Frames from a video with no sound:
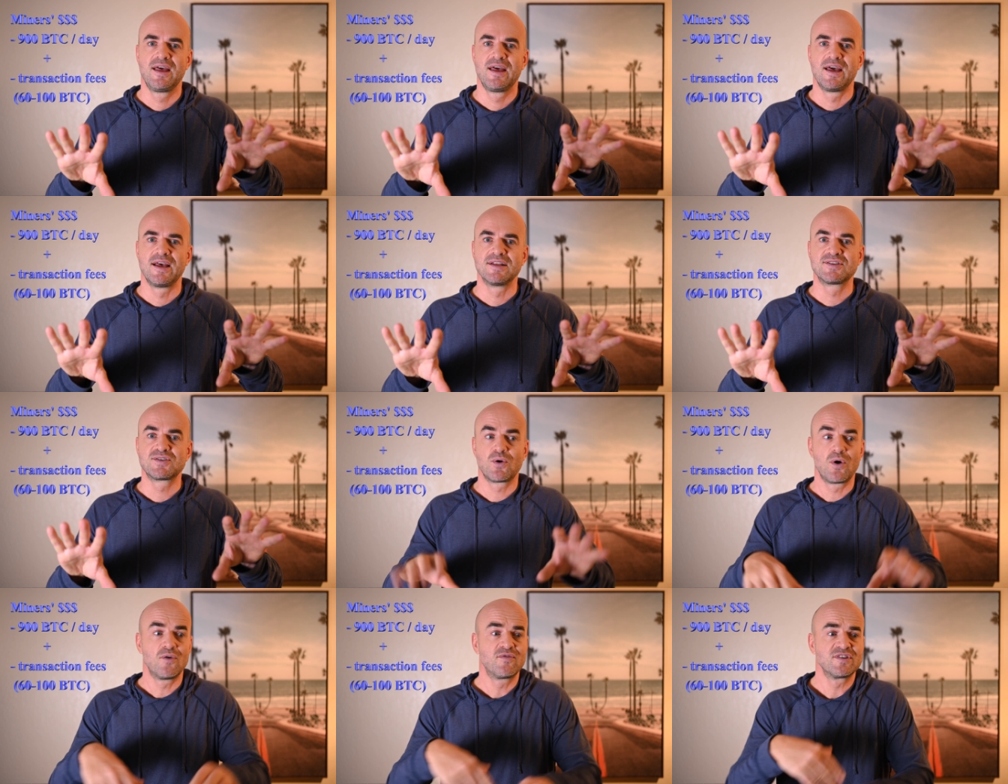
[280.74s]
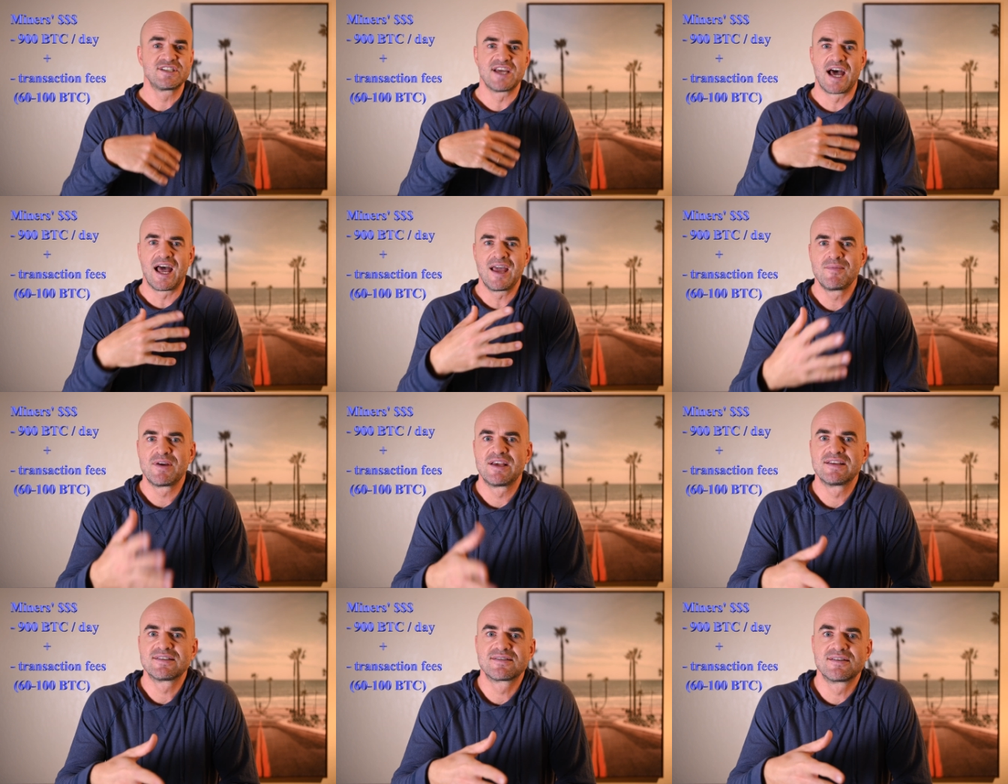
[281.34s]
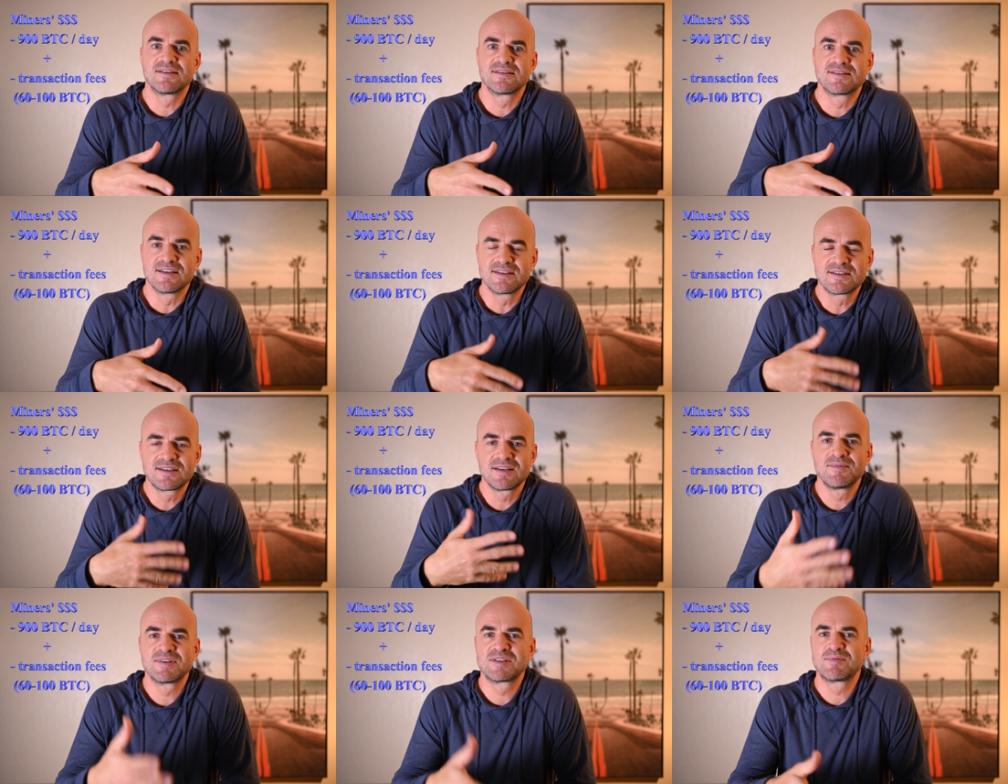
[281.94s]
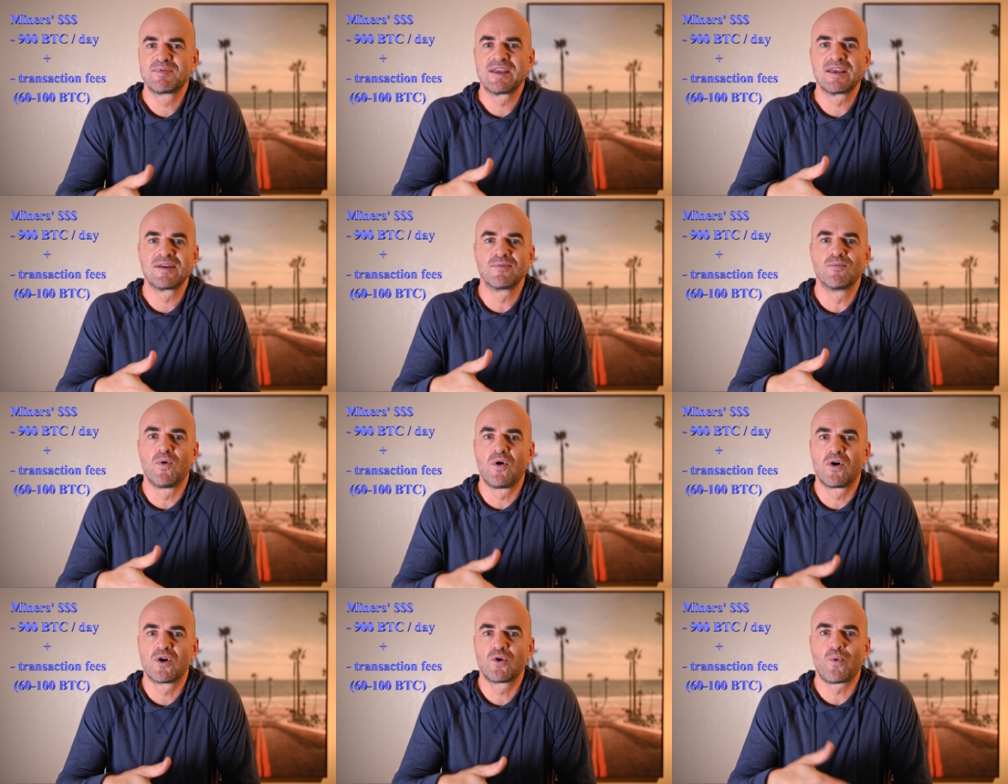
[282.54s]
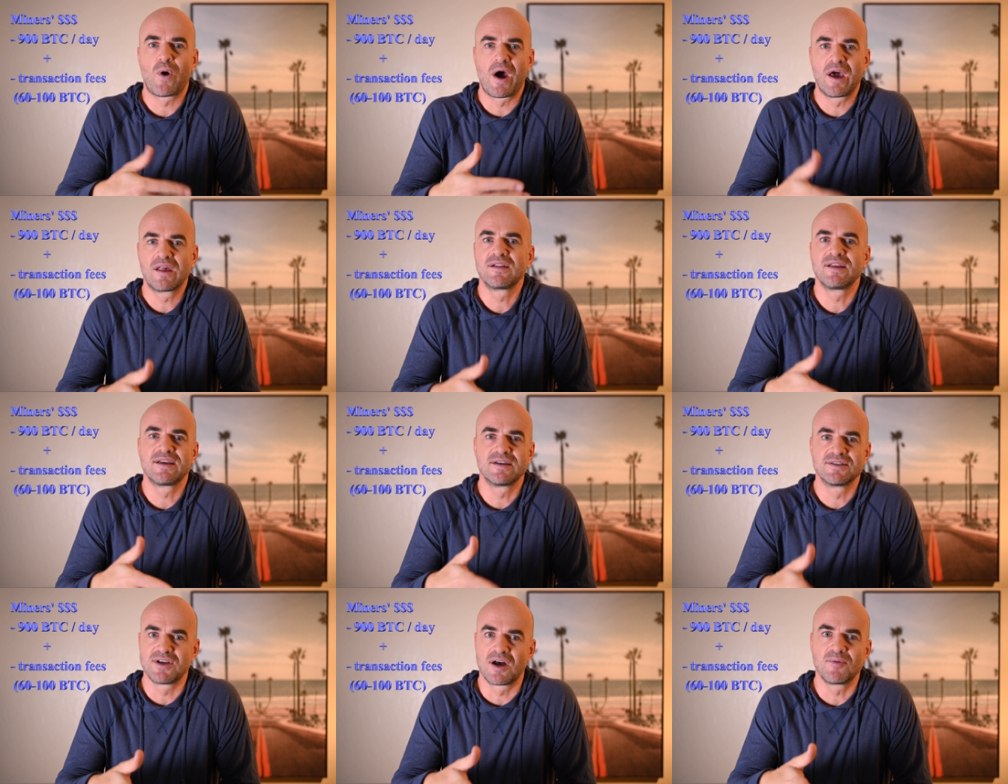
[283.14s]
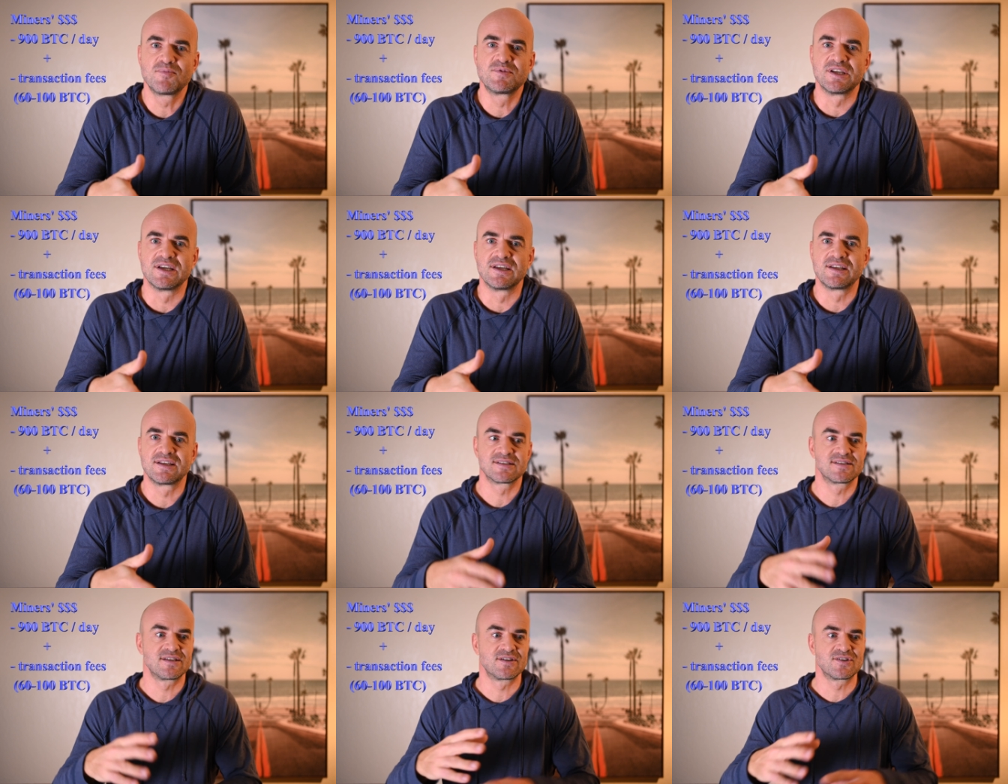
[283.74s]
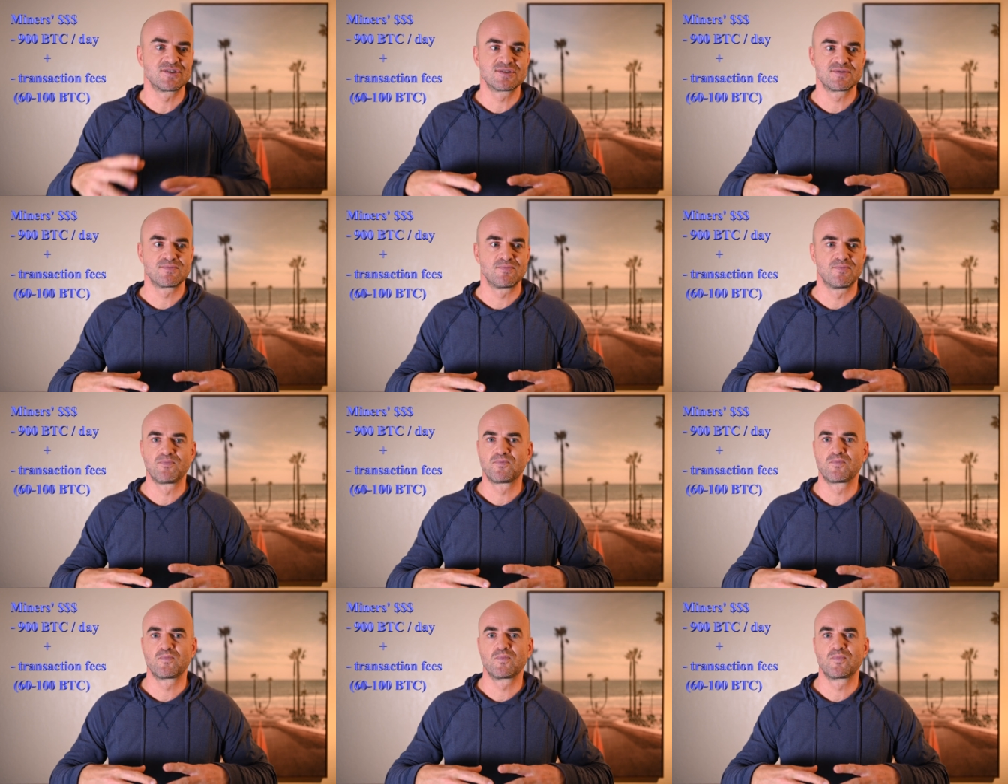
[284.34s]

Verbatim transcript: And so over time, as the system is being more widely adopted, as there's